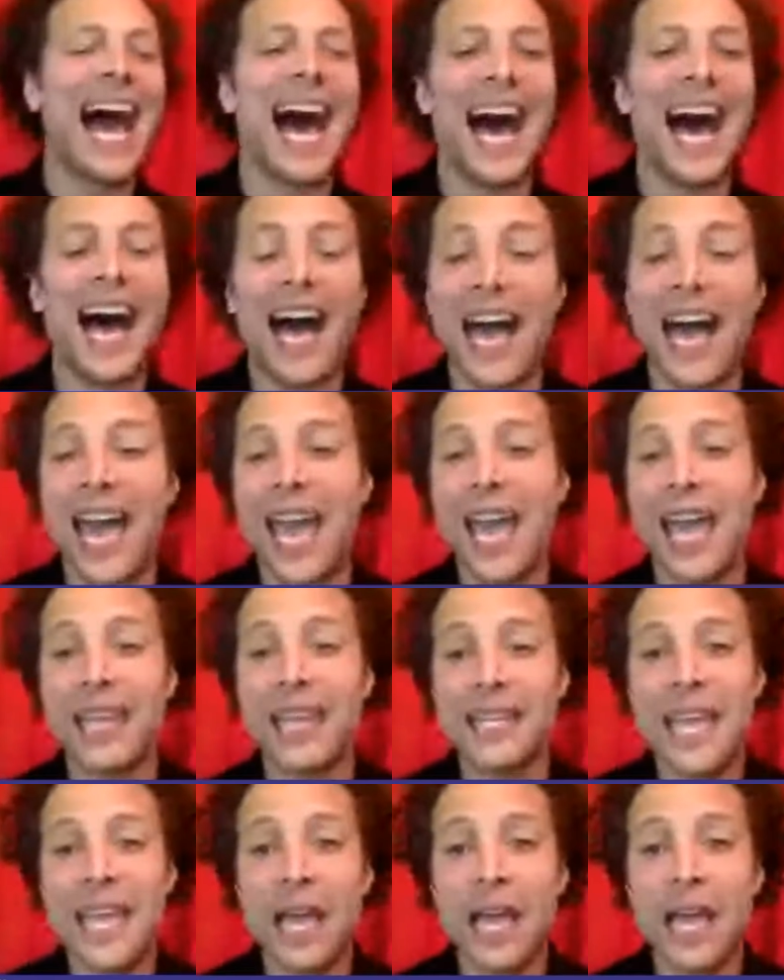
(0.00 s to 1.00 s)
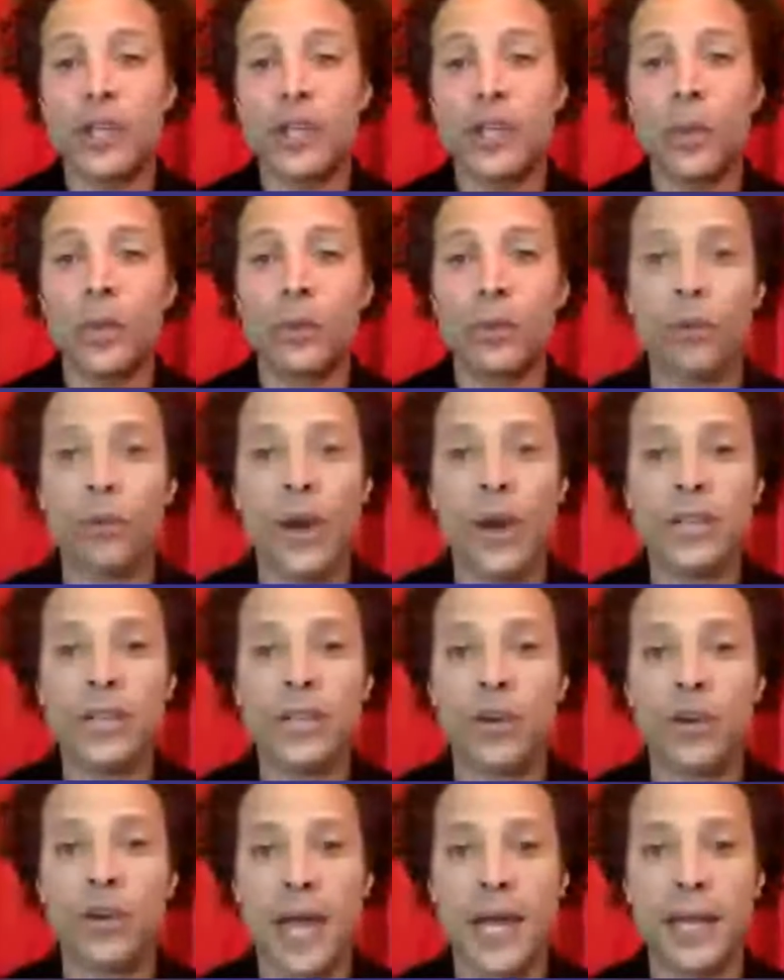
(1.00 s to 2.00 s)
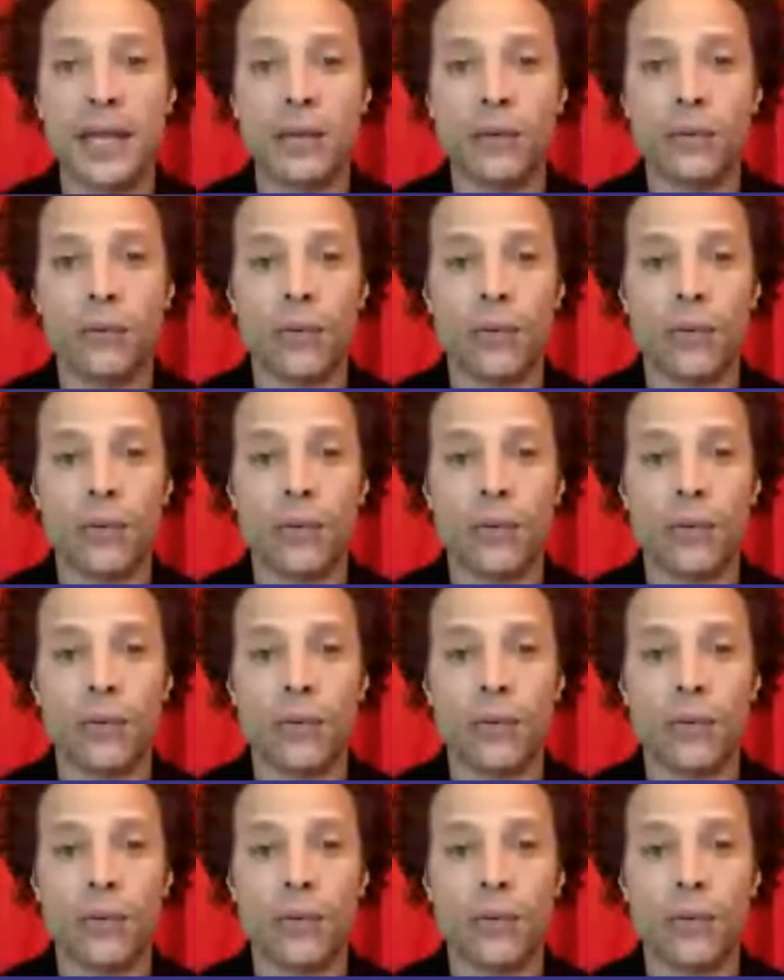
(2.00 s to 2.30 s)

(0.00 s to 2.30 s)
And yeah, you don't want to regret trying,